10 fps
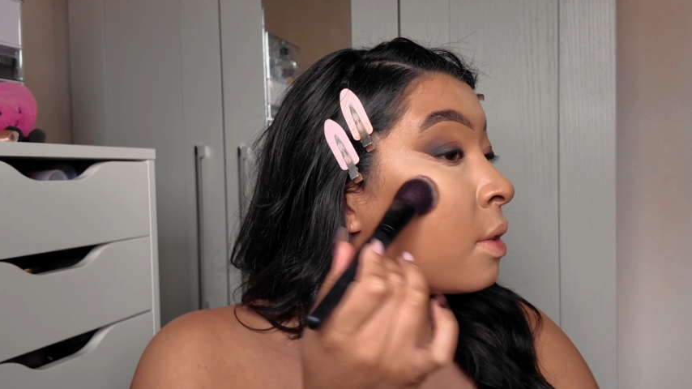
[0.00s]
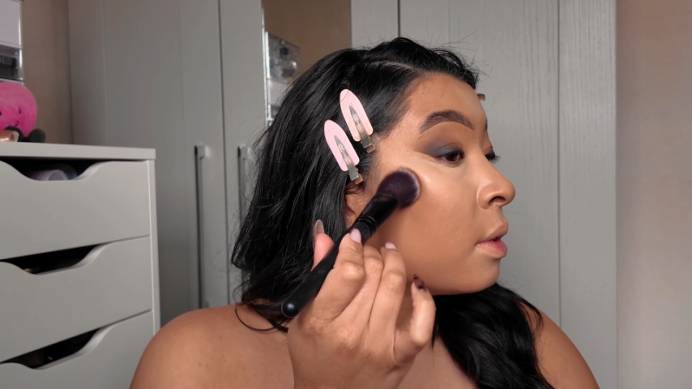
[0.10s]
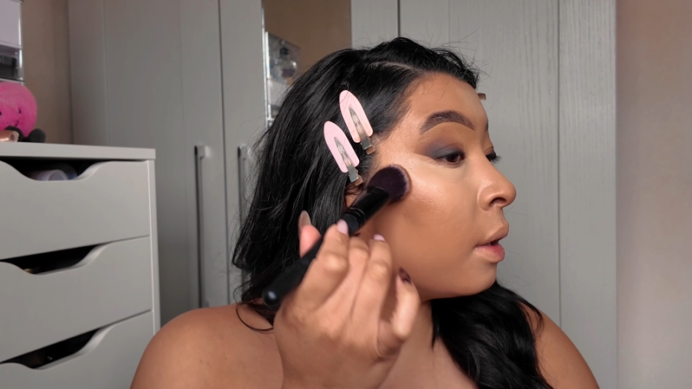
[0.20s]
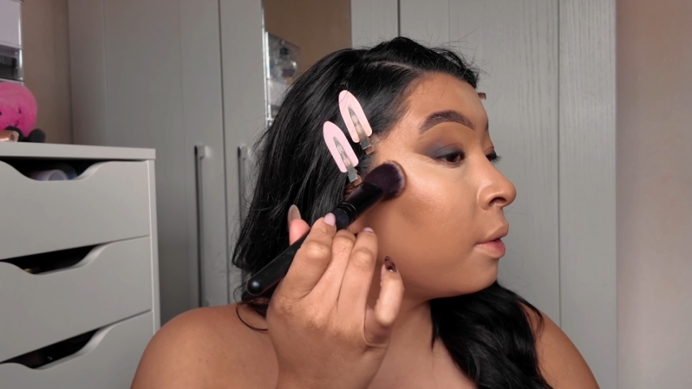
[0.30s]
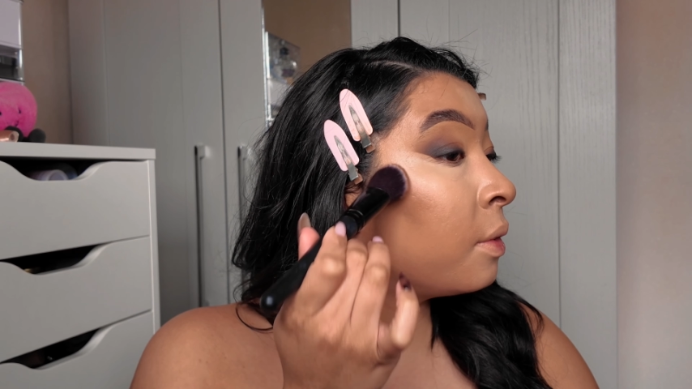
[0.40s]

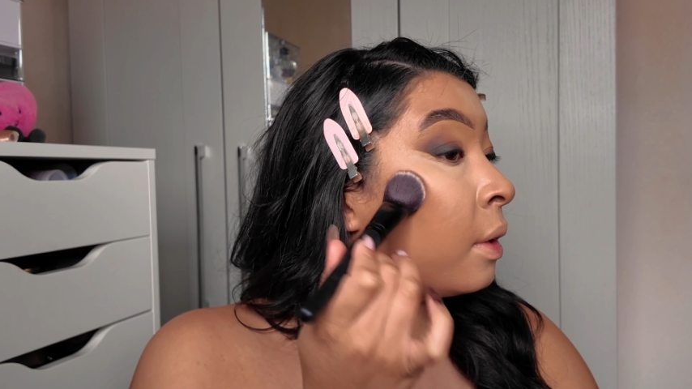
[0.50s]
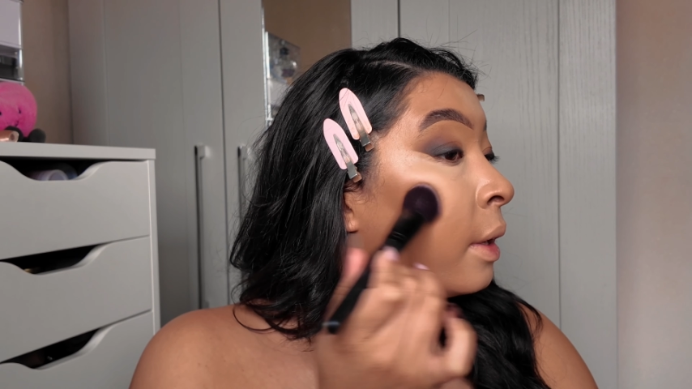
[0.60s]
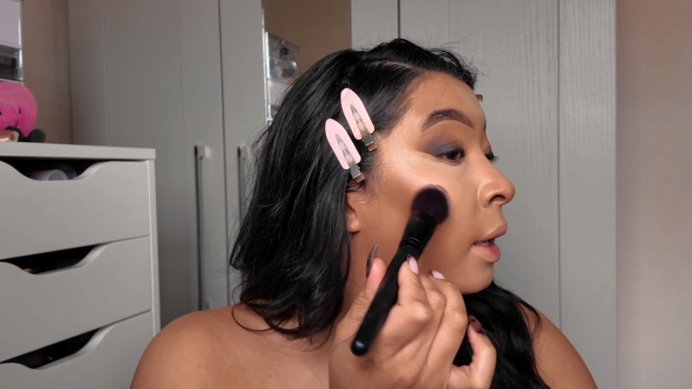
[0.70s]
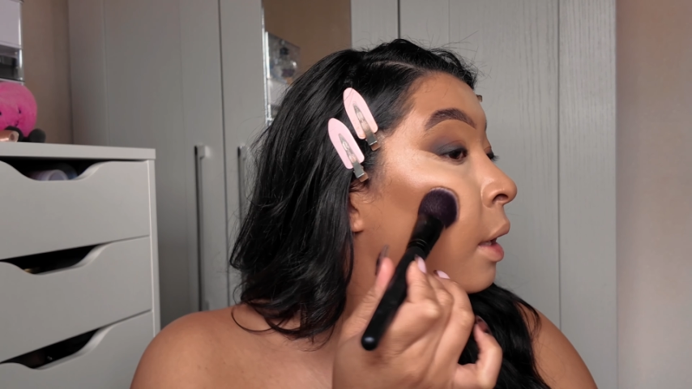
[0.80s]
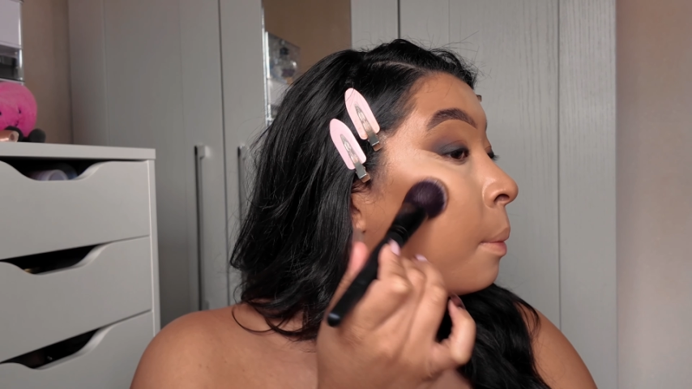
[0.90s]

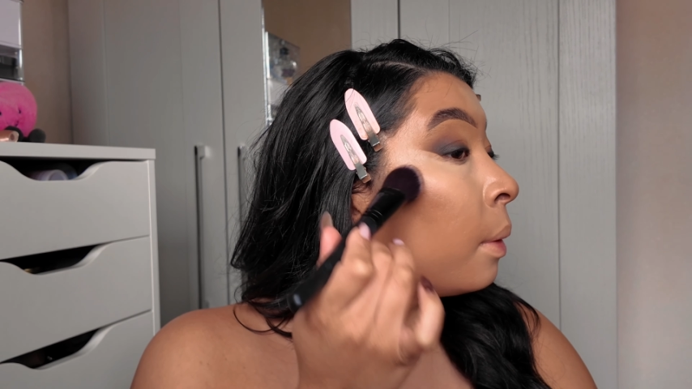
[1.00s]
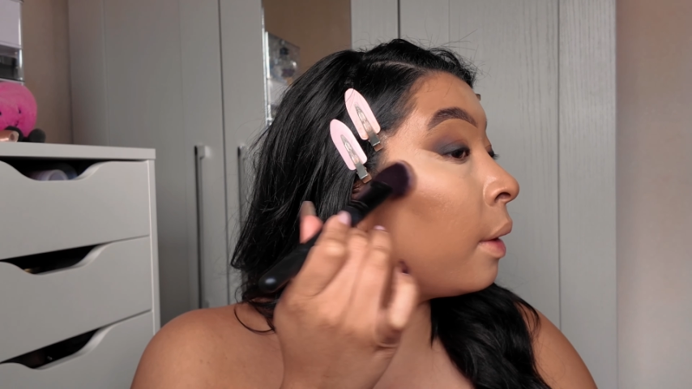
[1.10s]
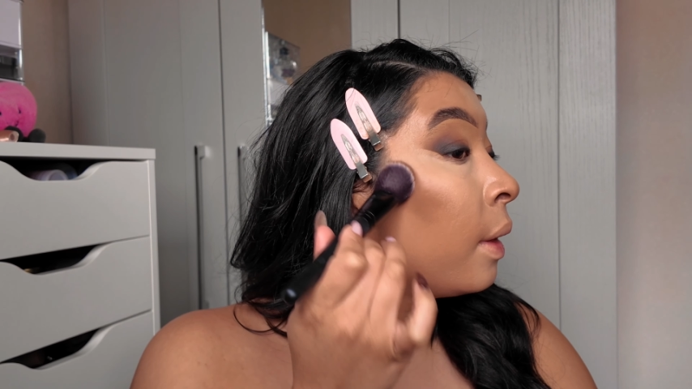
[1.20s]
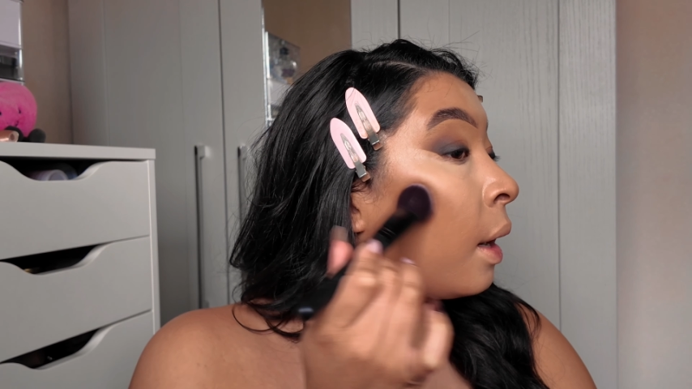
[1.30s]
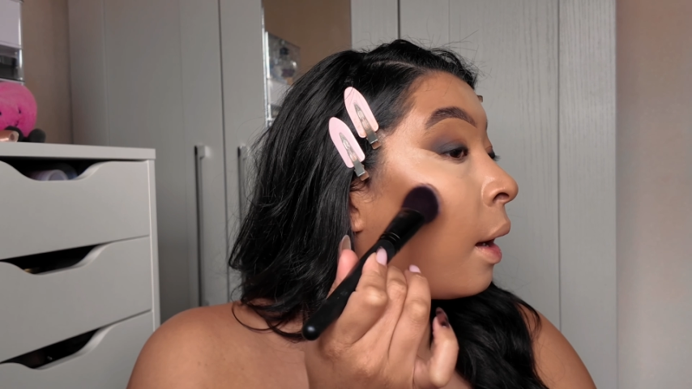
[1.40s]
softly
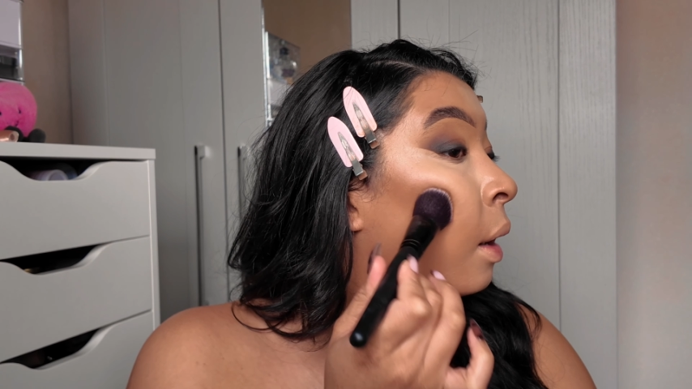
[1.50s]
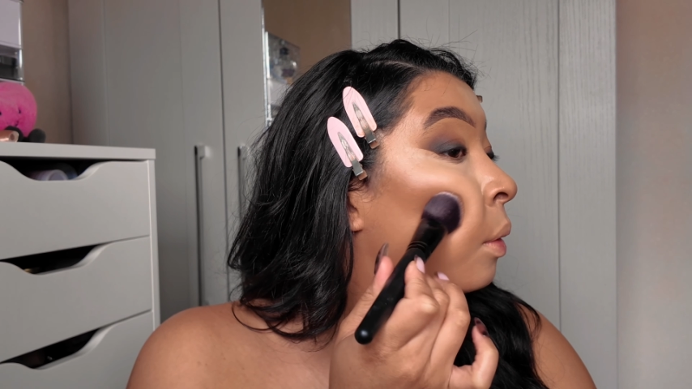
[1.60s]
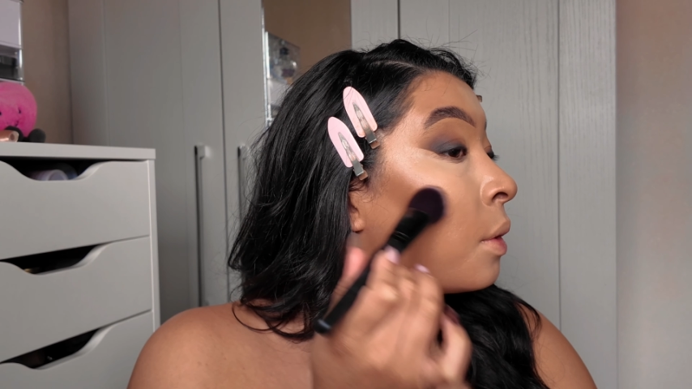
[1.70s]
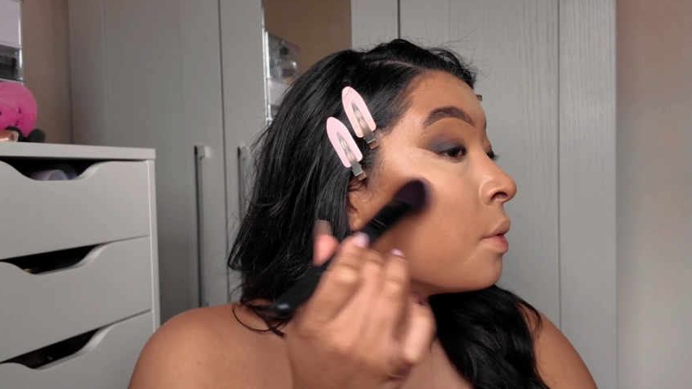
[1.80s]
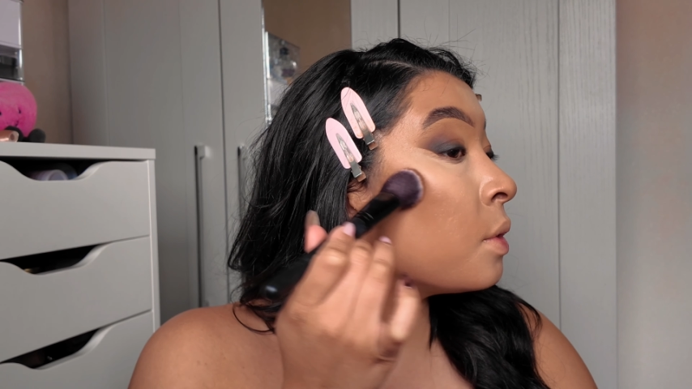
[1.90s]
blend it out
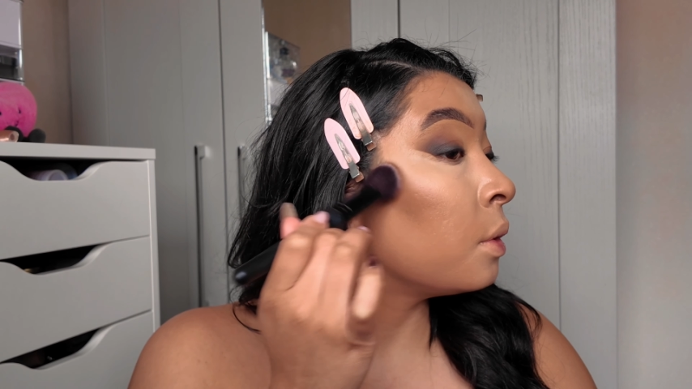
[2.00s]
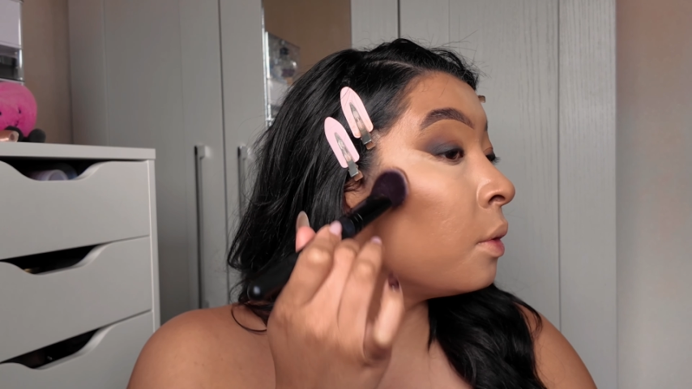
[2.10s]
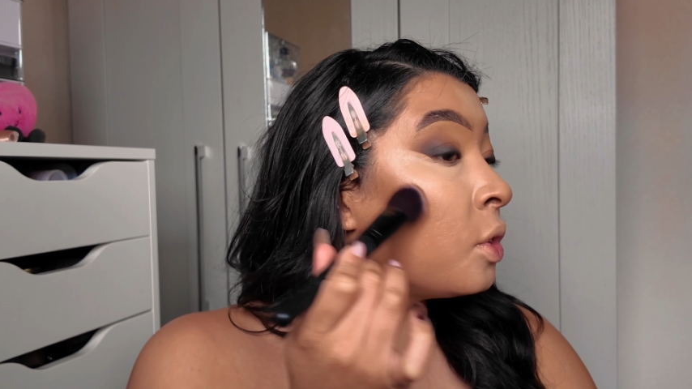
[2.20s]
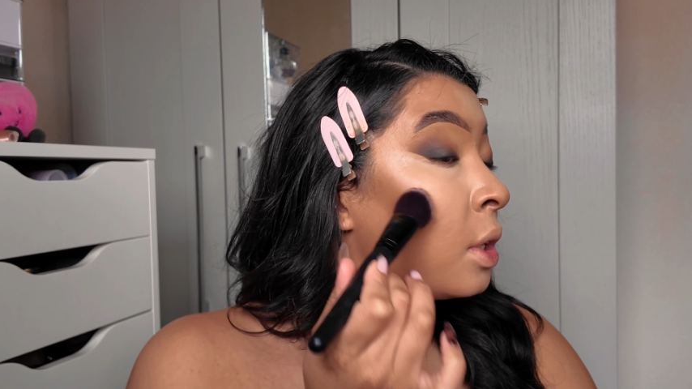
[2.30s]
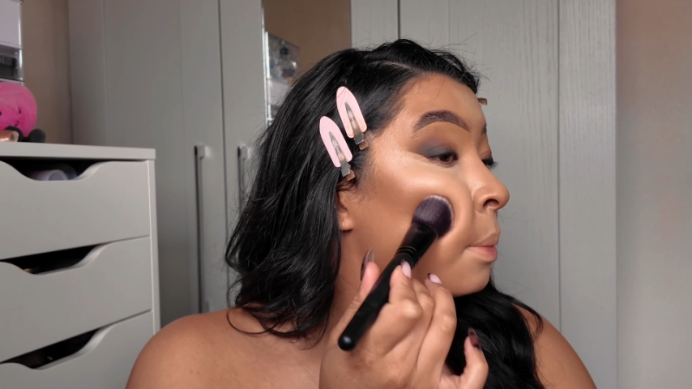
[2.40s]
onto the
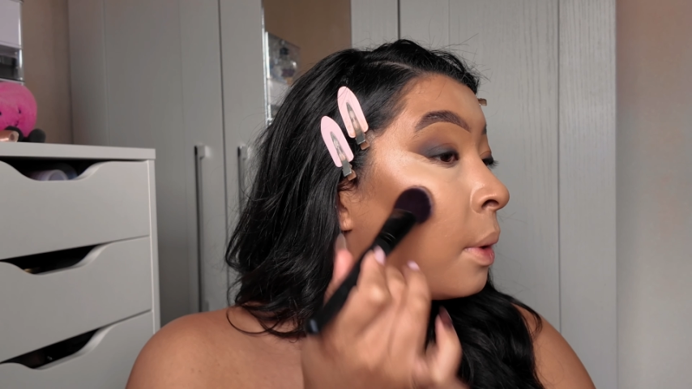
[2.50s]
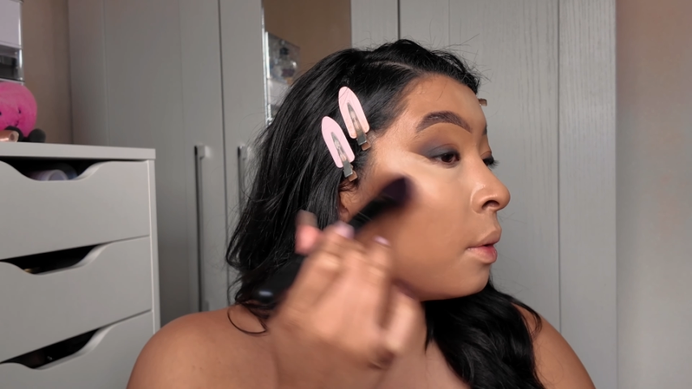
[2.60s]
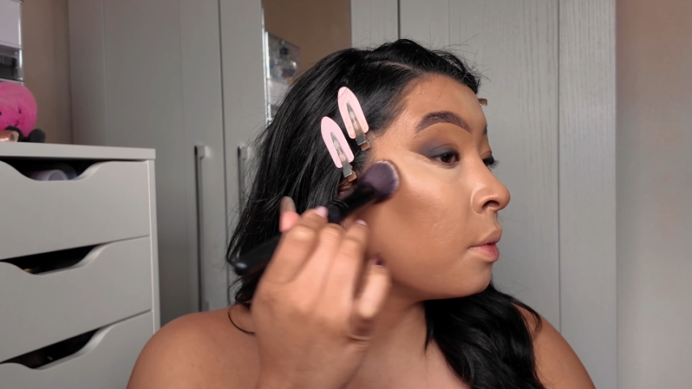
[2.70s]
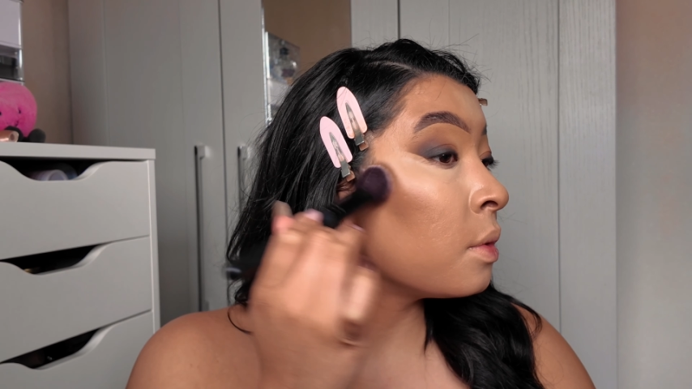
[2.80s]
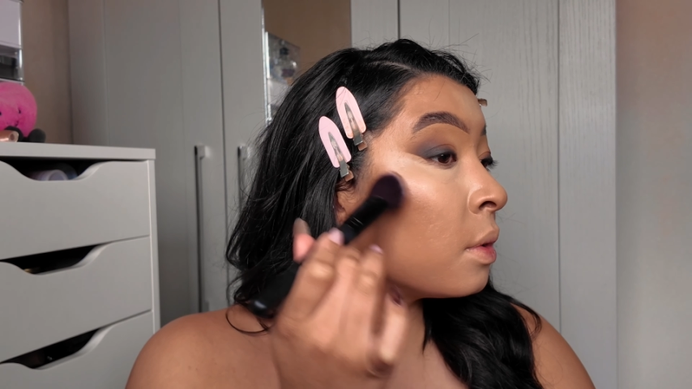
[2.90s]

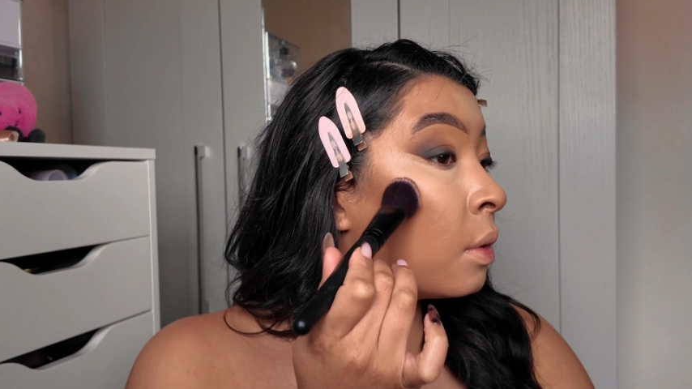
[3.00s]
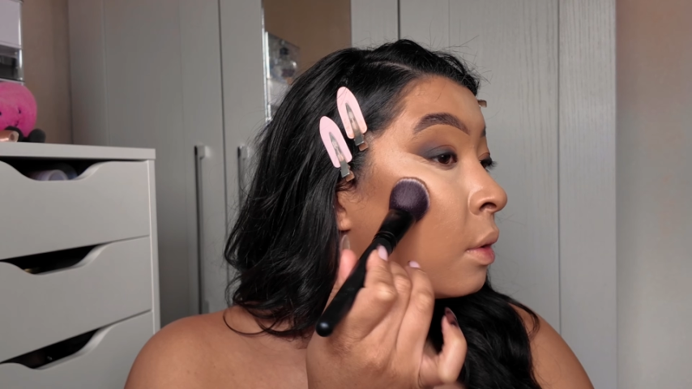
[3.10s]
cheekbones.